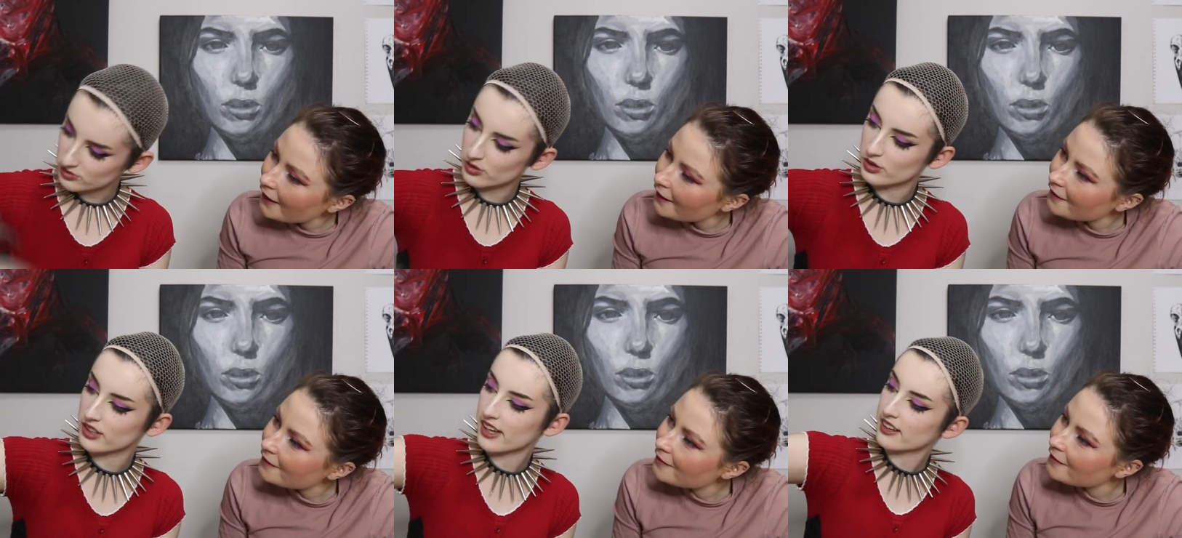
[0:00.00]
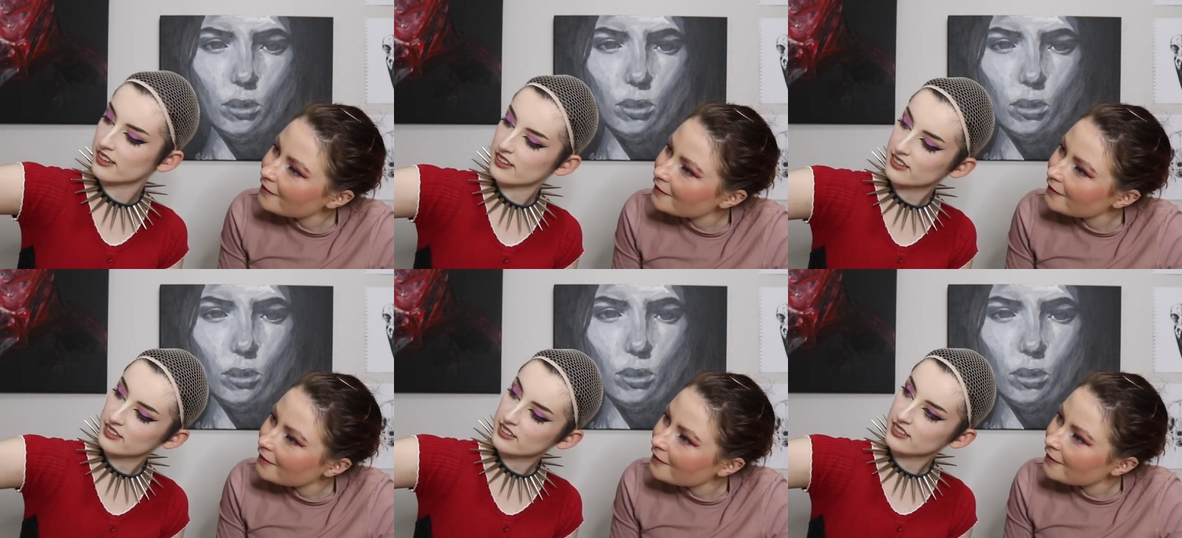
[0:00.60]
Speaker 1: it more like a.
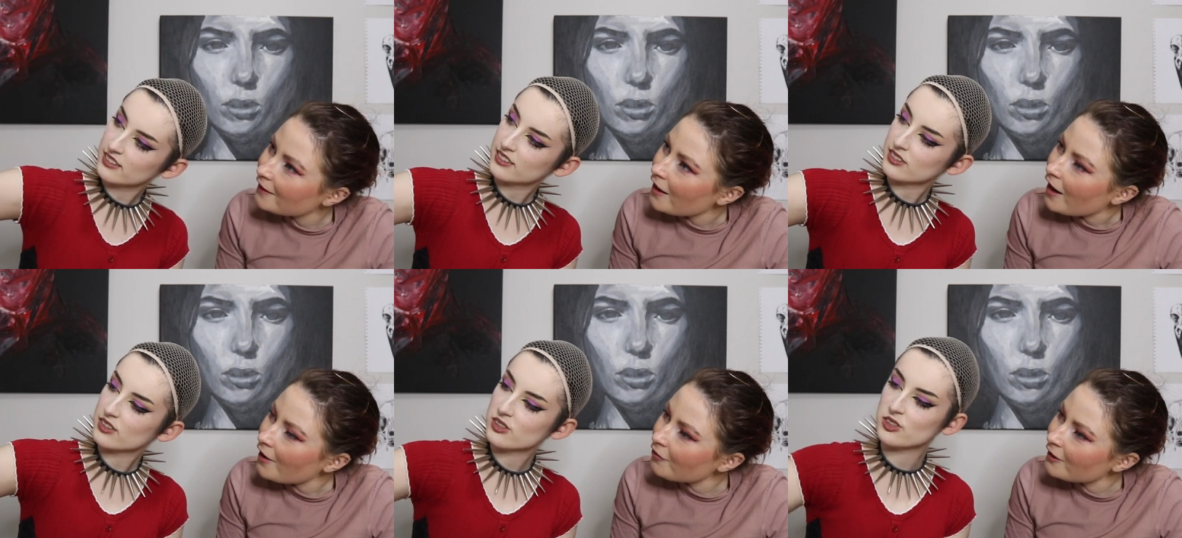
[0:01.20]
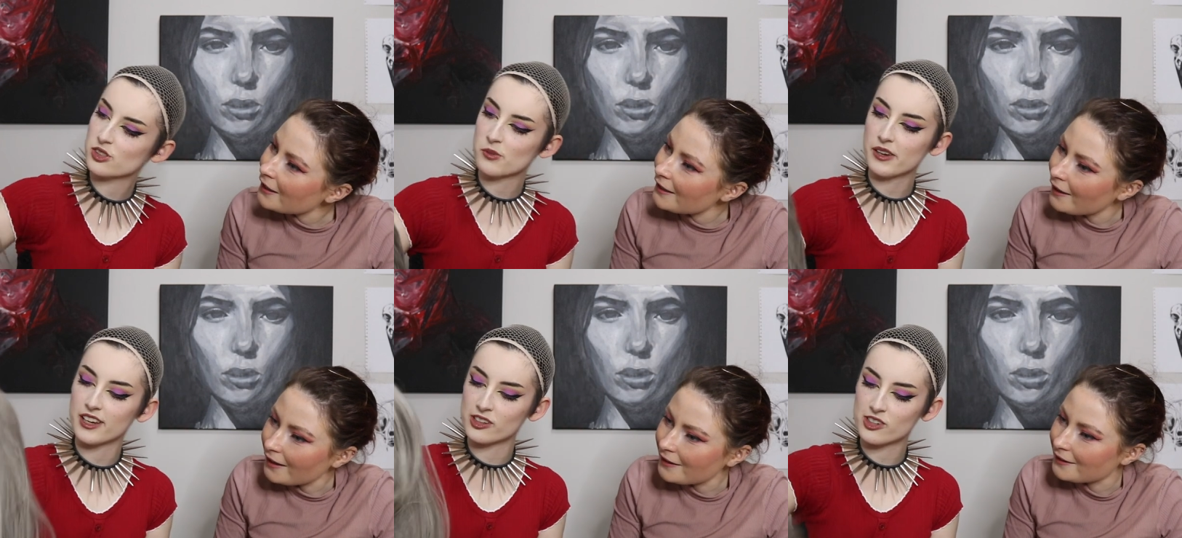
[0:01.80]
Speaker 2: I really
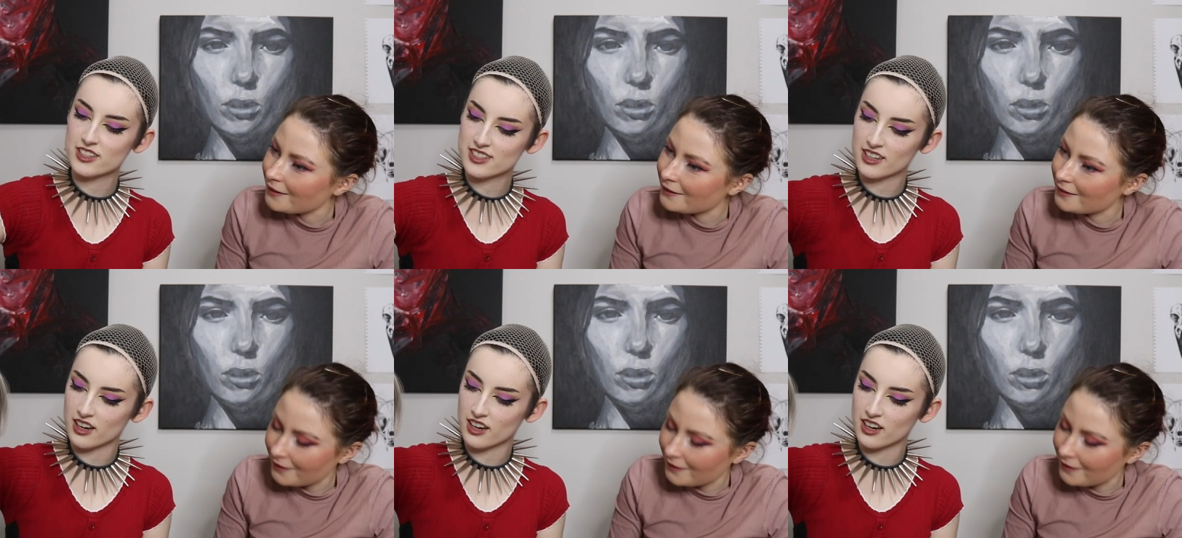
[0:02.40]
like it.
Speaker 1: Interesting